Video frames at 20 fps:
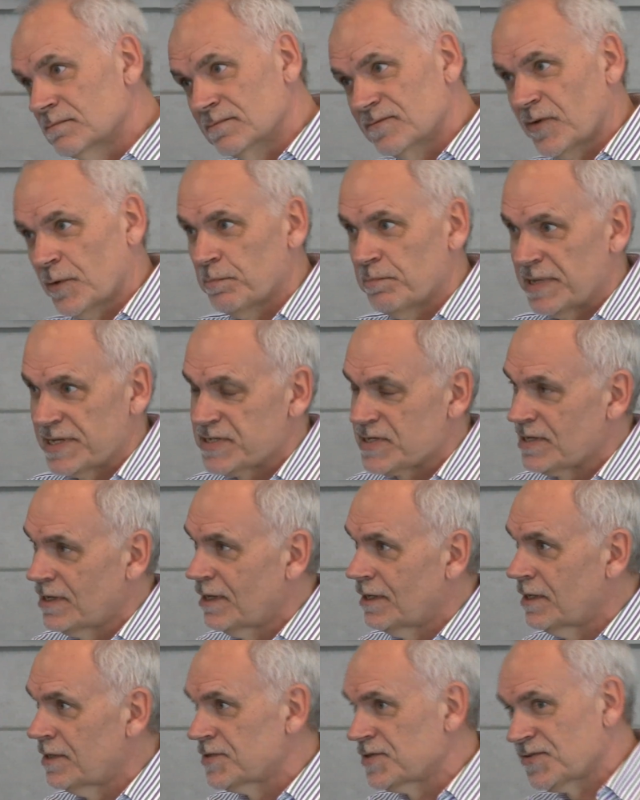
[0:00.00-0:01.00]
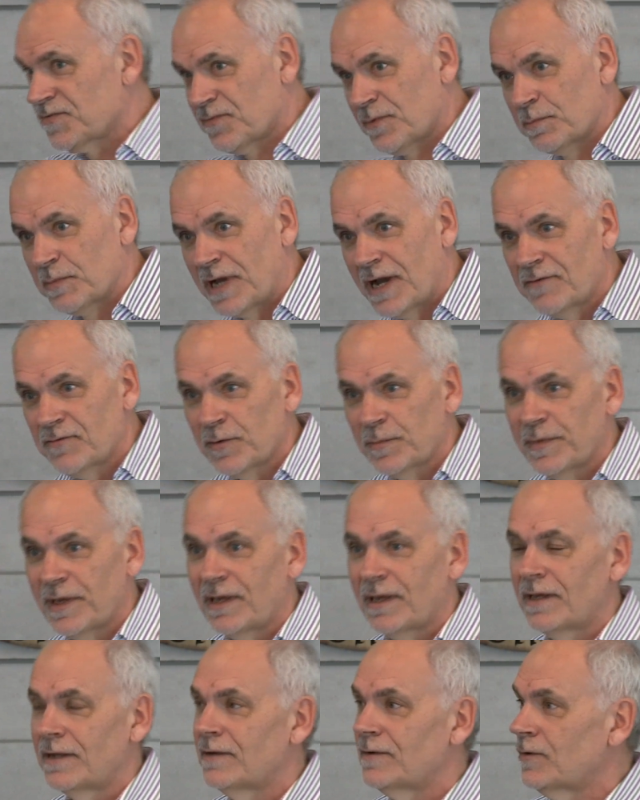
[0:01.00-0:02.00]
from business, from
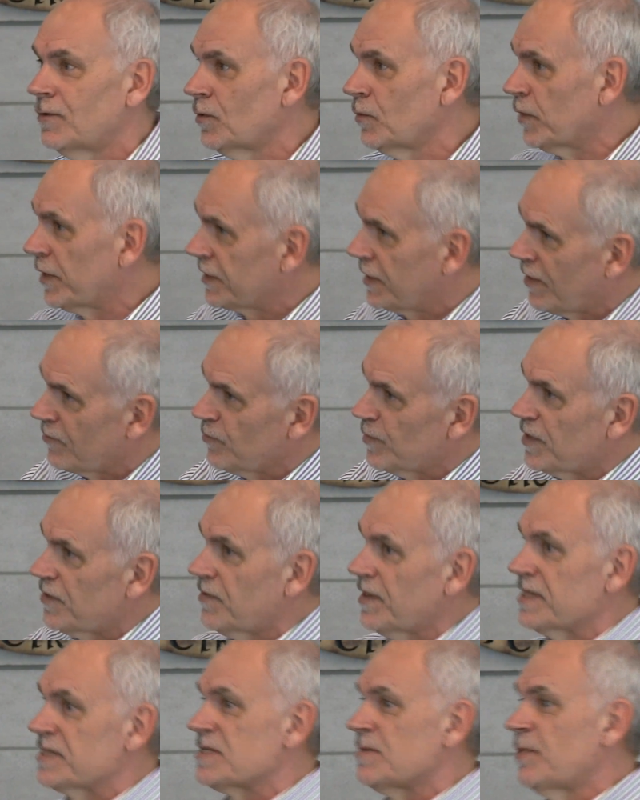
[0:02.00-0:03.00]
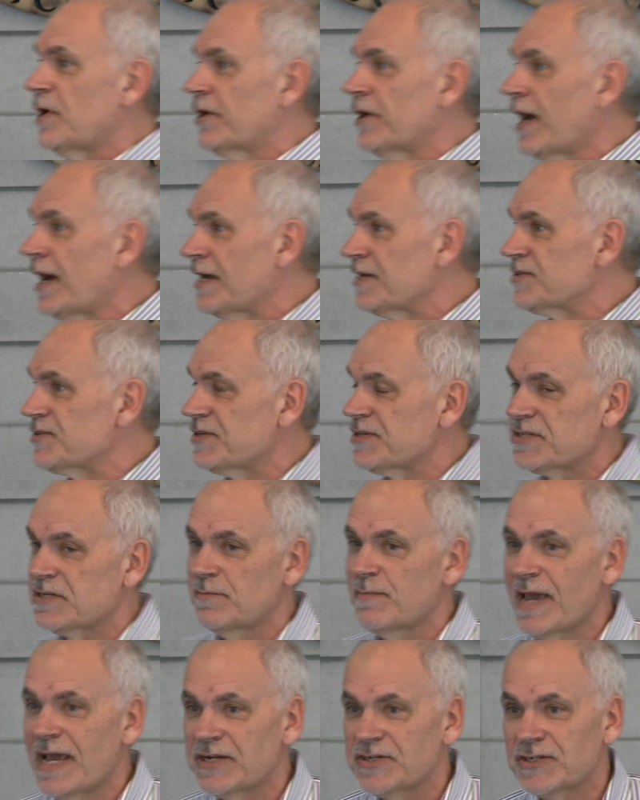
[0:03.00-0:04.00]
government, or what government thinks about us. Just
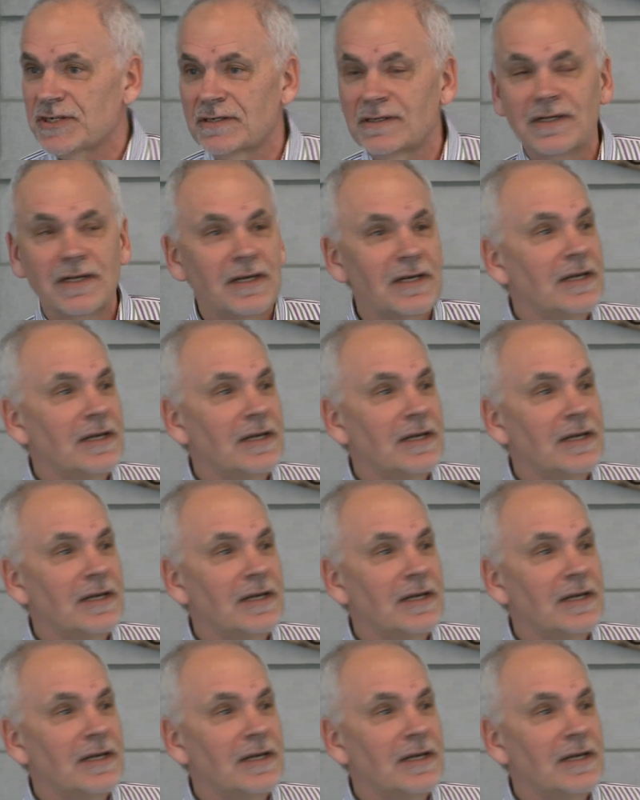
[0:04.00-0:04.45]
imagine,